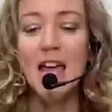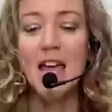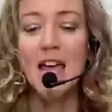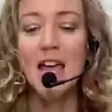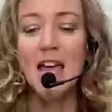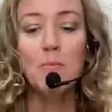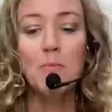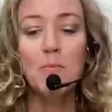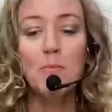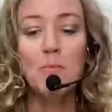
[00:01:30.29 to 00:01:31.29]

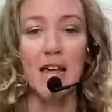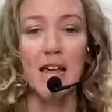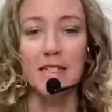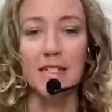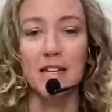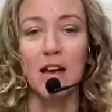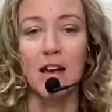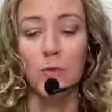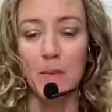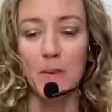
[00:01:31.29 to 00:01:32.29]
80%
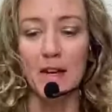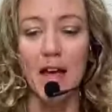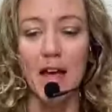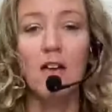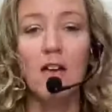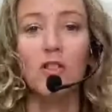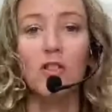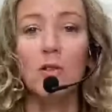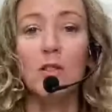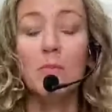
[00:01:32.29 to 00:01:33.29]
of women have a
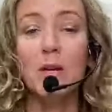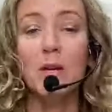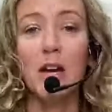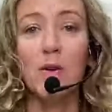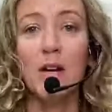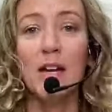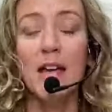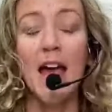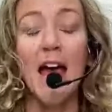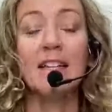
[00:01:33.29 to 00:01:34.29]
low libido
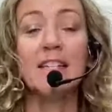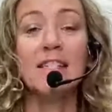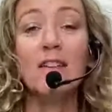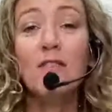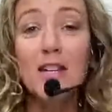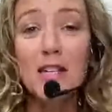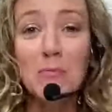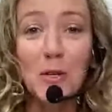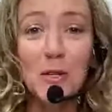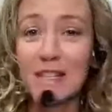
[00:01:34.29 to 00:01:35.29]
and
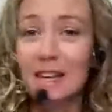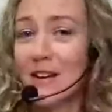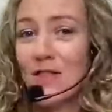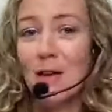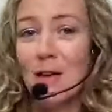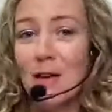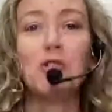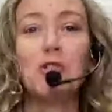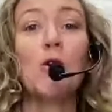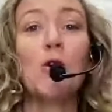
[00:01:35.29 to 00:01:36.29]
70% of them
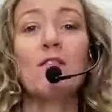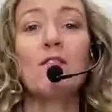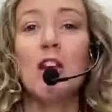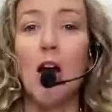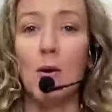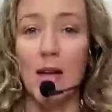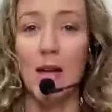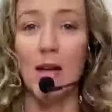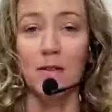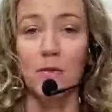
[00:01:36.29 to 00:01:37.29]
don't even know
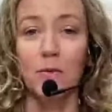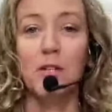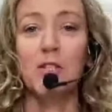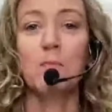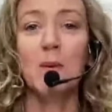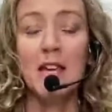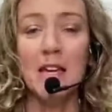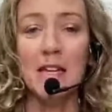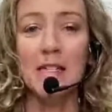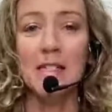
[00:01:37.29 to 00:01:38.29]
it, which
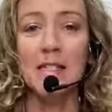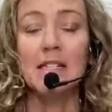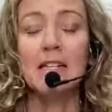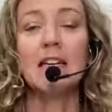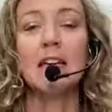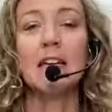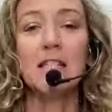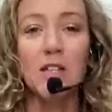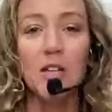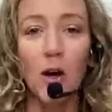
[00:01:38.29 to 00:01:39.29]
means
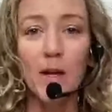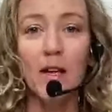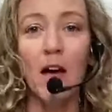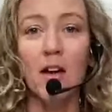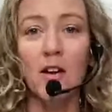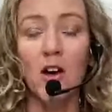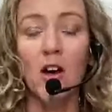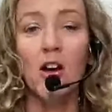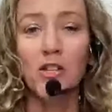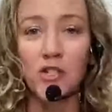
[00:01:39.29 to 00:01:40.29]
it's going
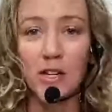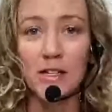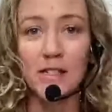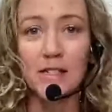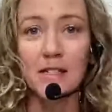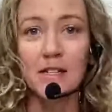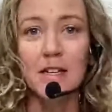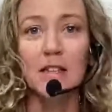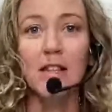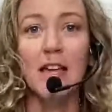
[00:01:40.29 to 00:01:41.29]
unconscious.
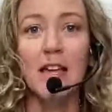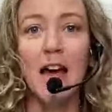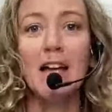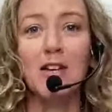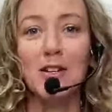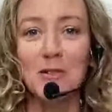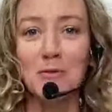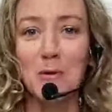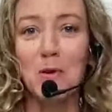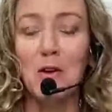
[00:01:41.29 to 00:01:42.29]
Like I talk to
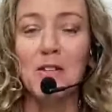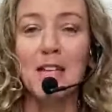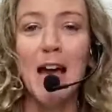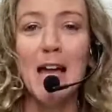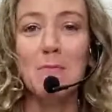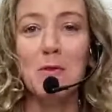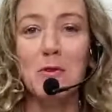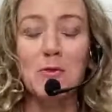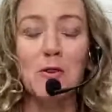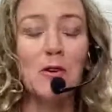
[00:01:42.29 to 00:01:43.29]
women all the time
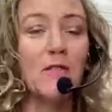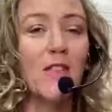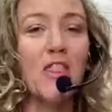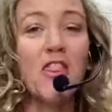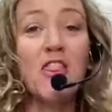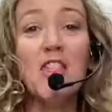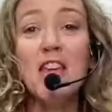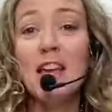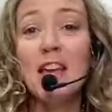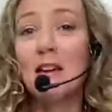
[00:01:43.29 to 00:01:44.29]
who don't even
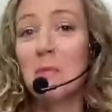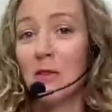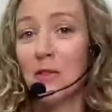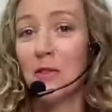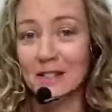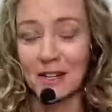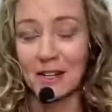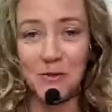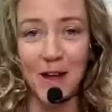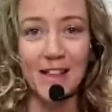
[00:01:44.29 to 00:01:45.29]
think about their
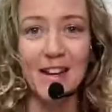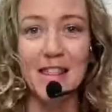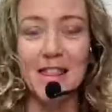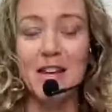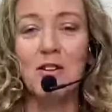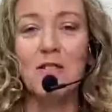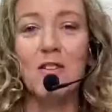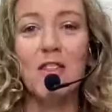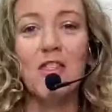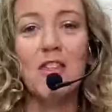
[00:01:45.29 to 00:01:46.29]
sexuality. They don't
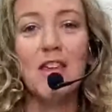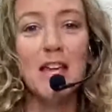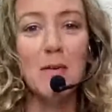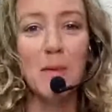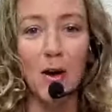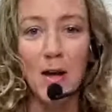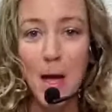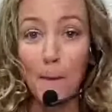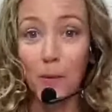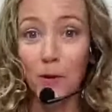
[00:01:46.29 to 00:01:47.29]
even think about
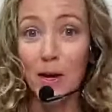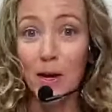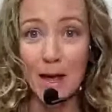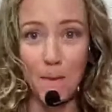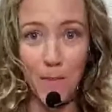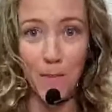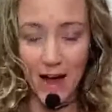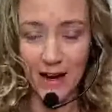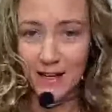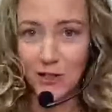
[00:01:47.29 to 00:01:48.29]
bringing it
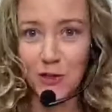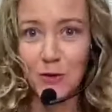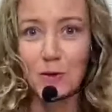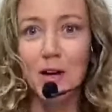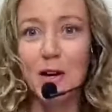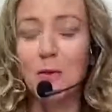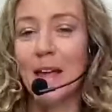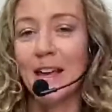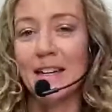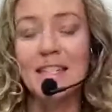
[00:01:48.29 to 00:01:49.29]
back to an
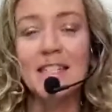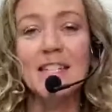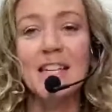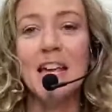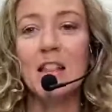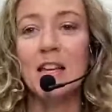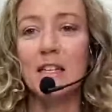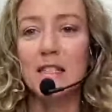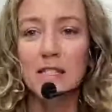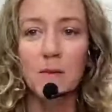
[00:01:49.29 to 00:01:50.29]
awakened state. Like
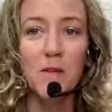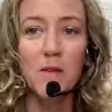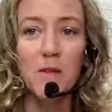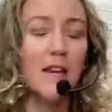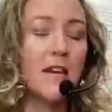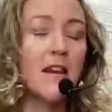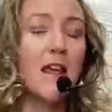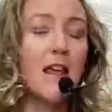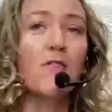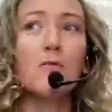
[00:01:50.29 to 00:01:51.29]
it's something that
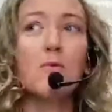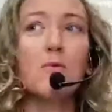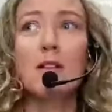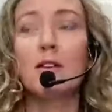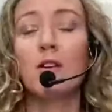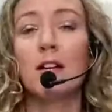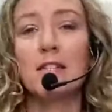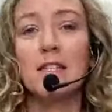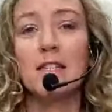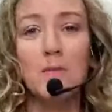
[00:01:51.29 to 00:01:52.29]
never really
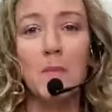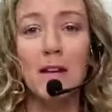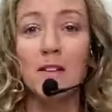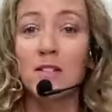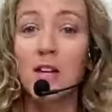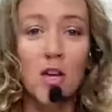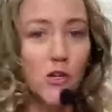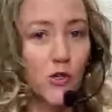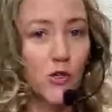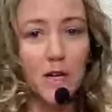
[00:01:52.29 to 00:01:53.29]
crosses their mind. There's
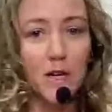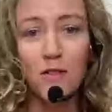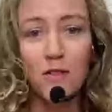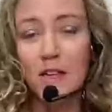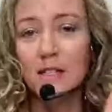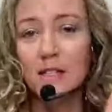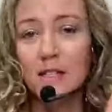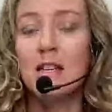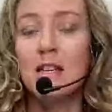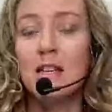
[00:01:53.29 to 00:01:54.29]
too many other things to
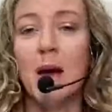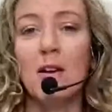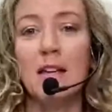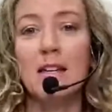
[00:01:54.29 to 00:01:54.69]
think about.